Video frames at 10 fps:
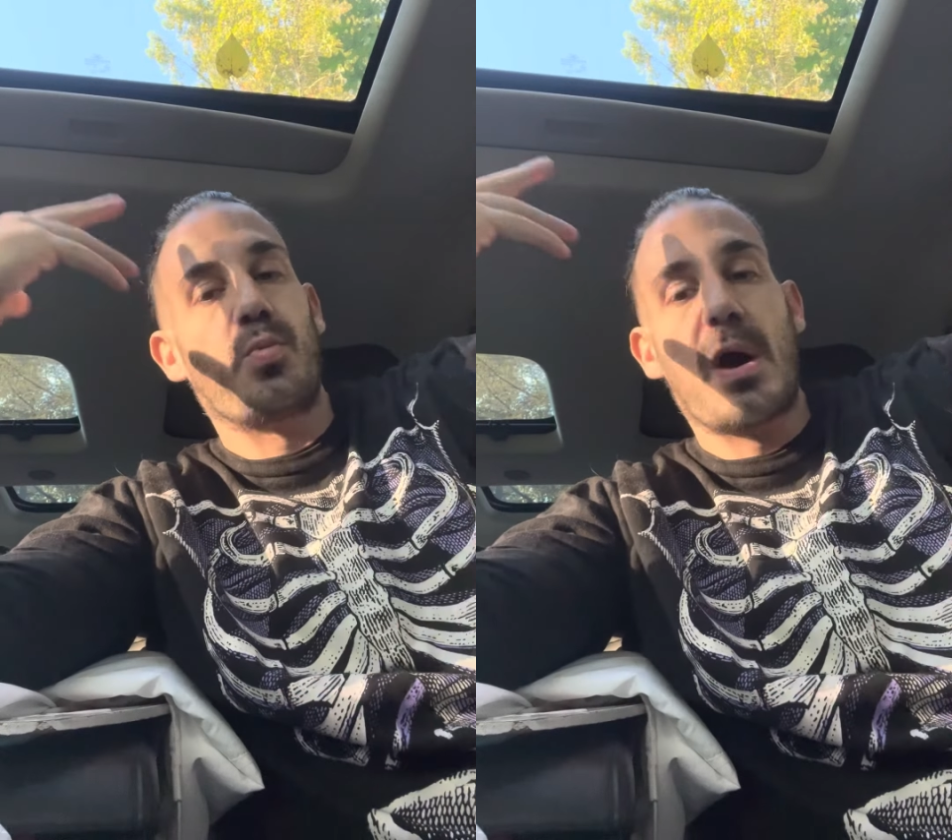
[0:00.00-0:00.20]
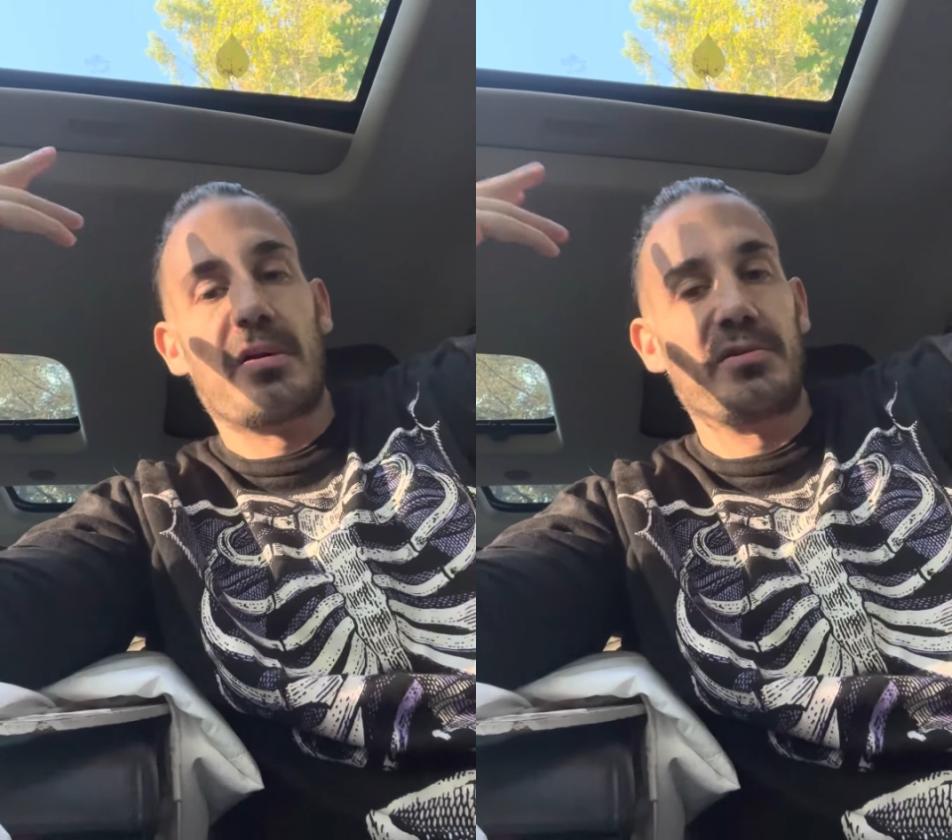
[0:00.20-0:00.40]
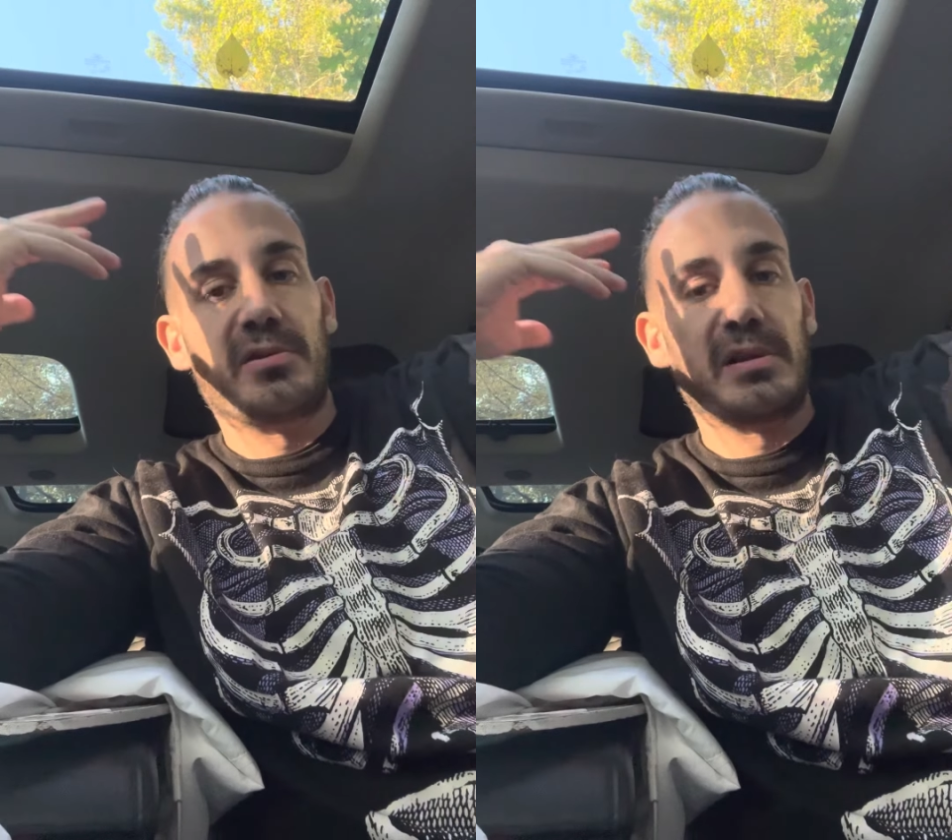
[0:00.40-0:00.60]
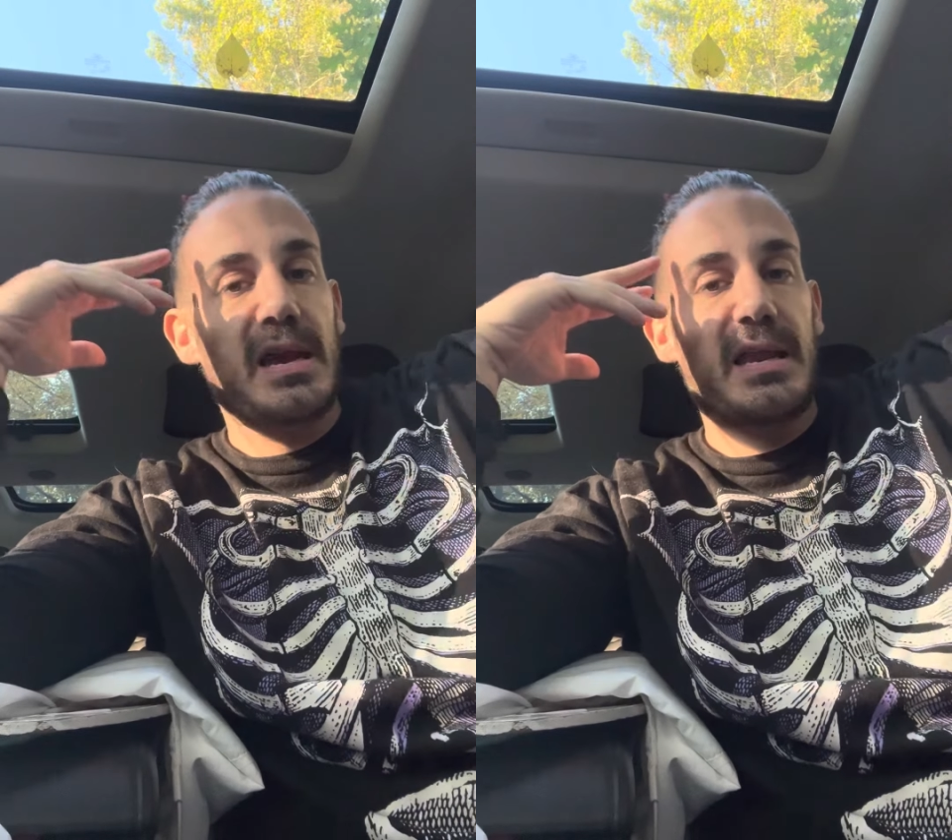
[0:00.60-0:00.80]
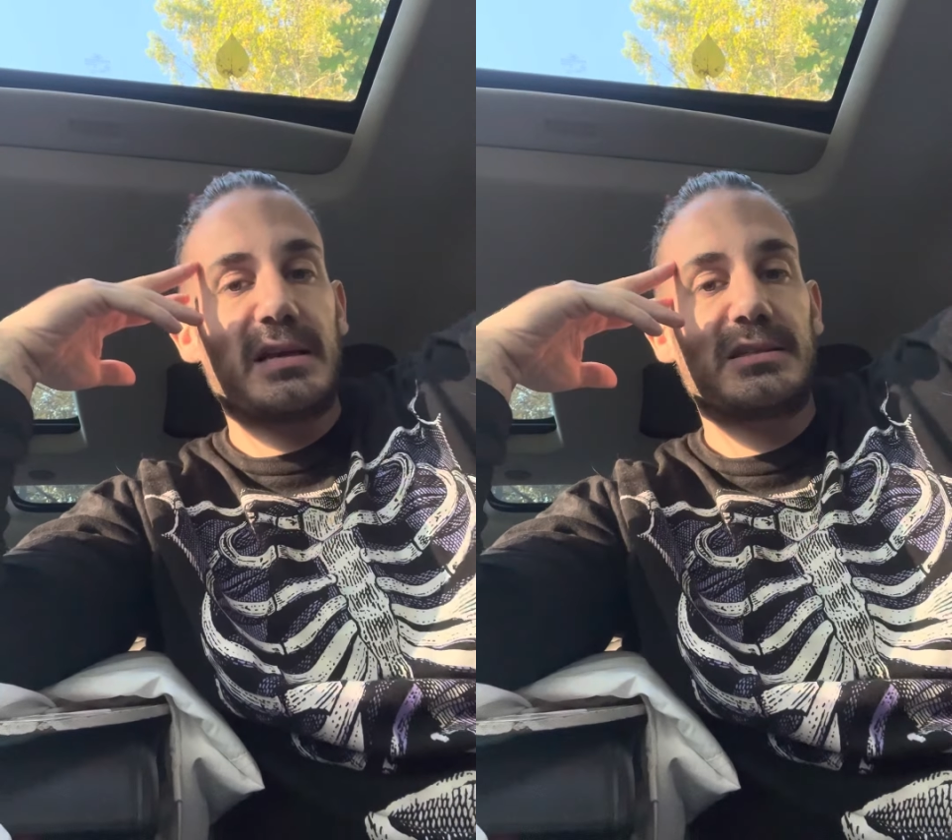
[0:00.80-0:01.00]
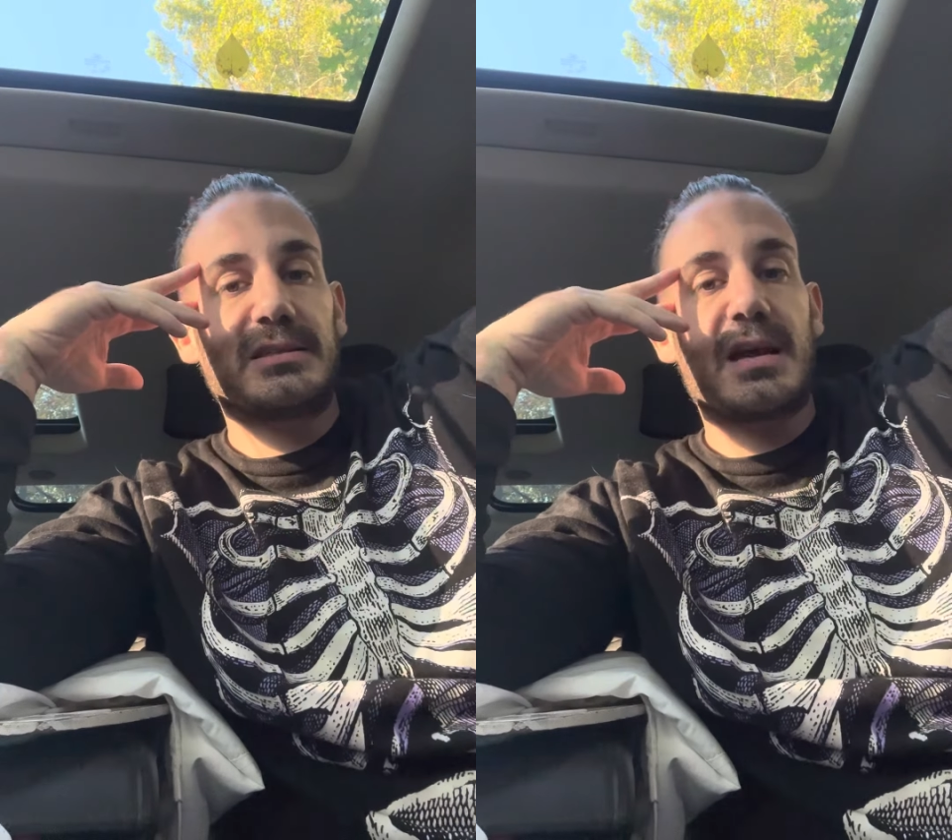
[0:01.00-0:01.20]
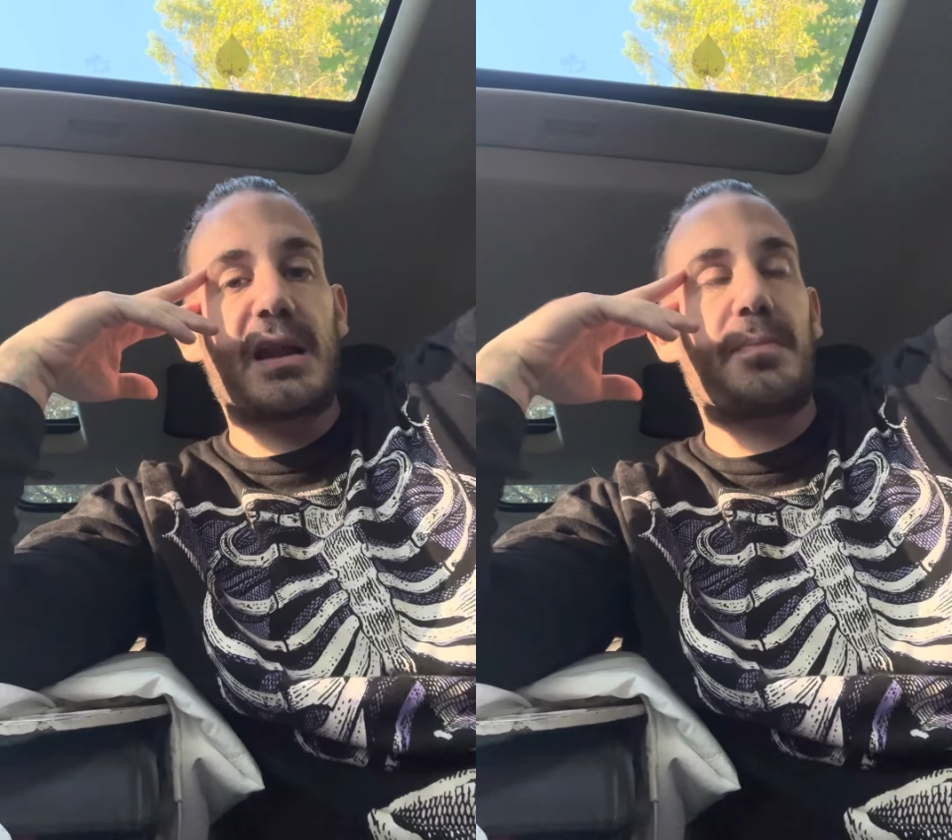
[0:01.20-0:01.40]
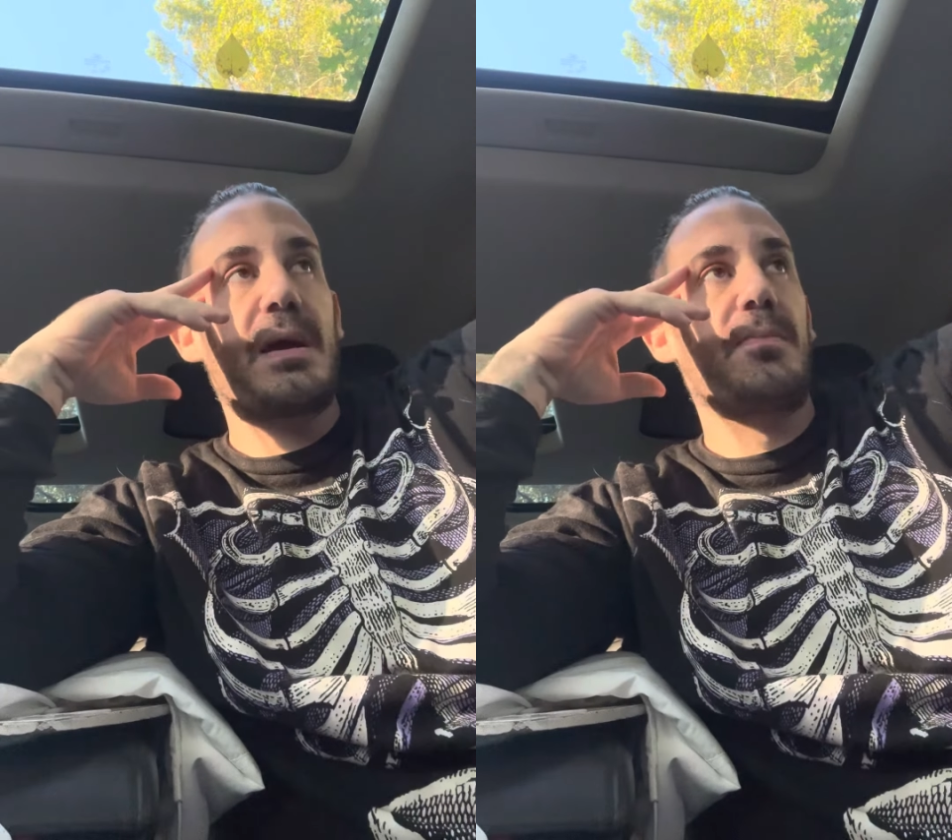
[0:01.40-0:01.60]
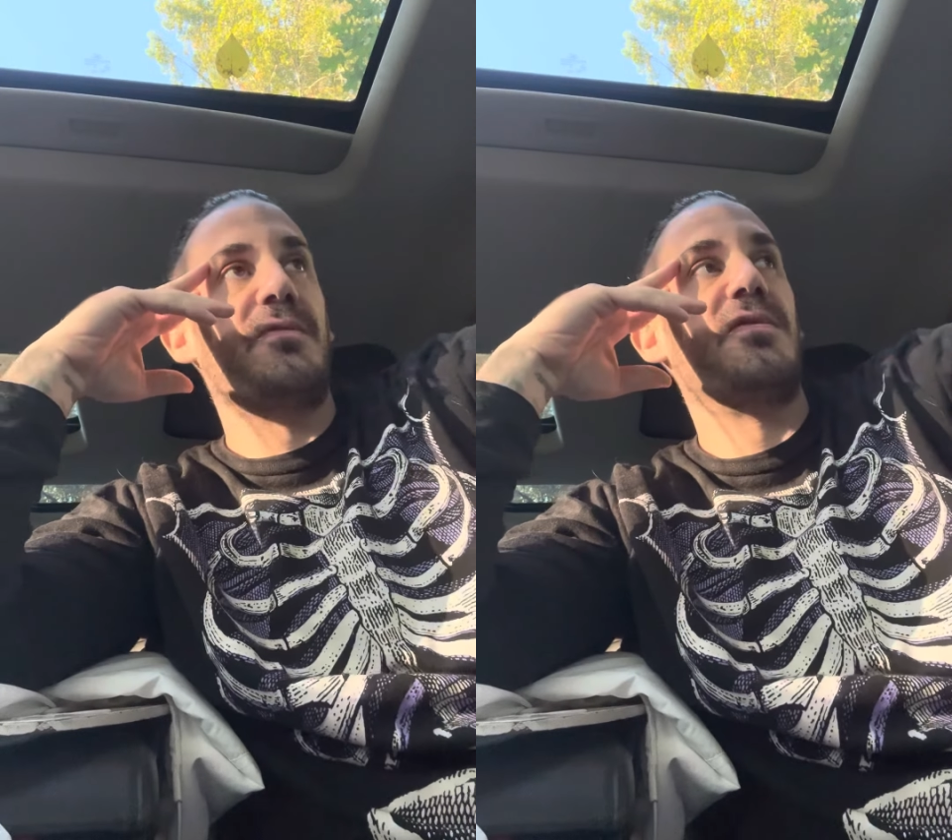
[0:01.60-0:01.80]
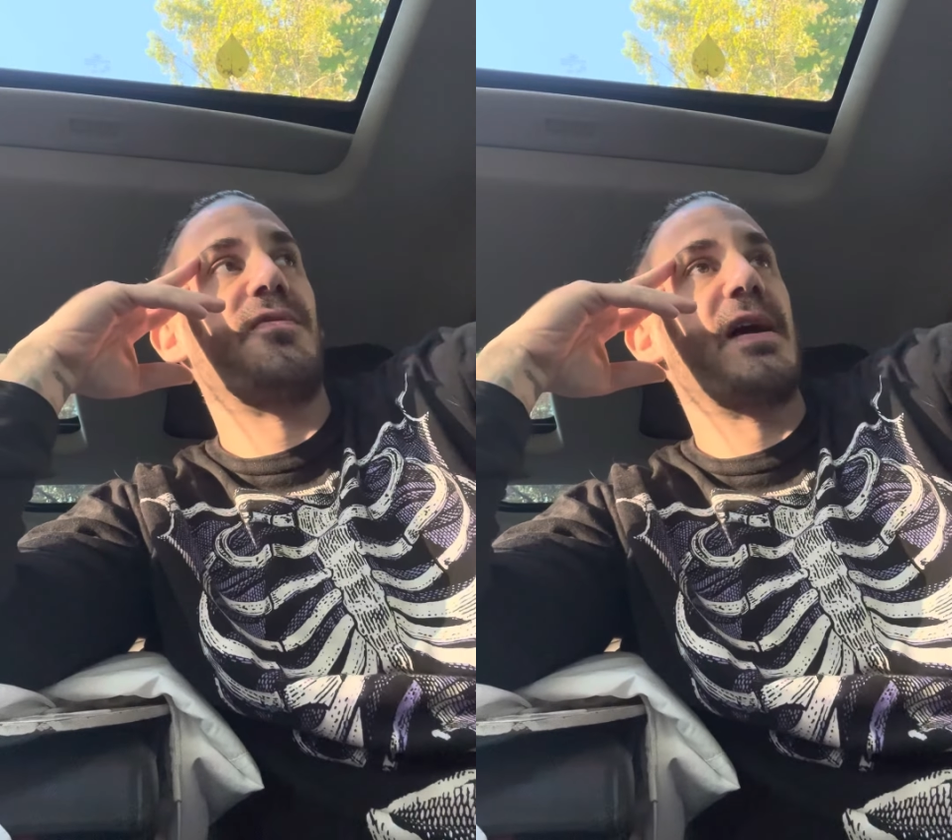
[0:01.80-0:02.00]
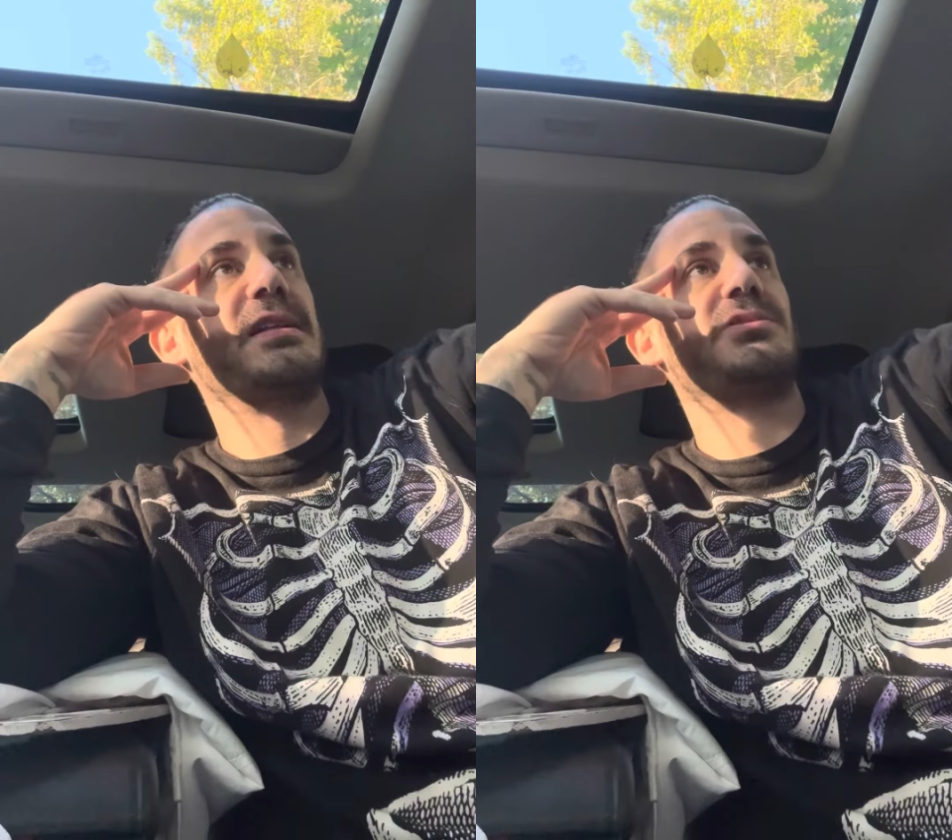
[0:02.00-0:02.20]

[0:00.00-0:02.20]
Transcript: Wilder Helenius is not a pay-per-view fight,